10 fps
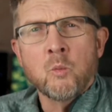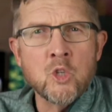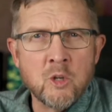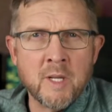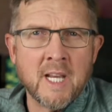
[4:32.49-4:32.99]

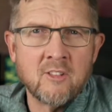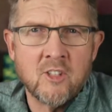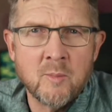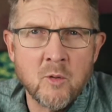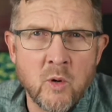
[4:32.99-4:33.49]
Would you be
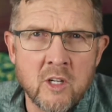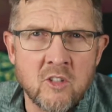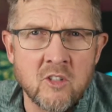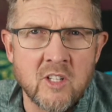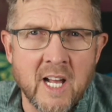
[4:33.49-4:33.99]
asking them
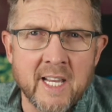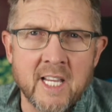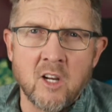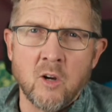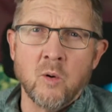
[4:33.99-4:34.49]
questions like,
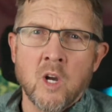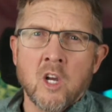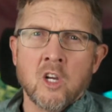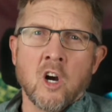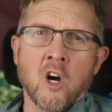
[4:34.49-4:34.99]

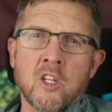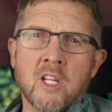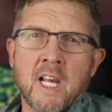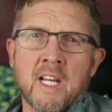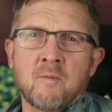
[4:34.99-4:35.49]
are you
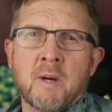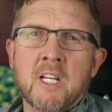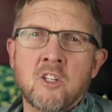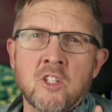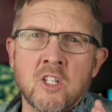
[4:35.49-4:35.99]
the kind of
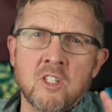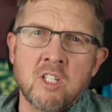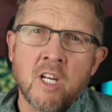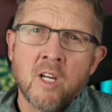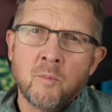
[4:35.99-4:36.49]
manager
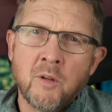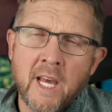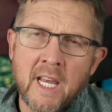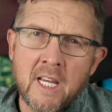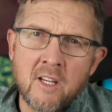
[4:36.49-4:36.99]
that
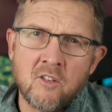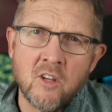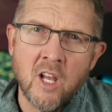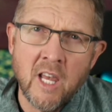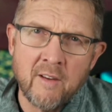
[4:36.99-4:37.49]
plays
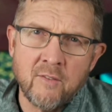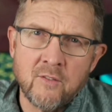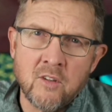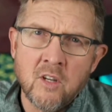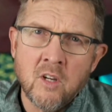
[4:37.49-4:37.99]
a
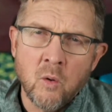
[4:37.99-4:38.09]
left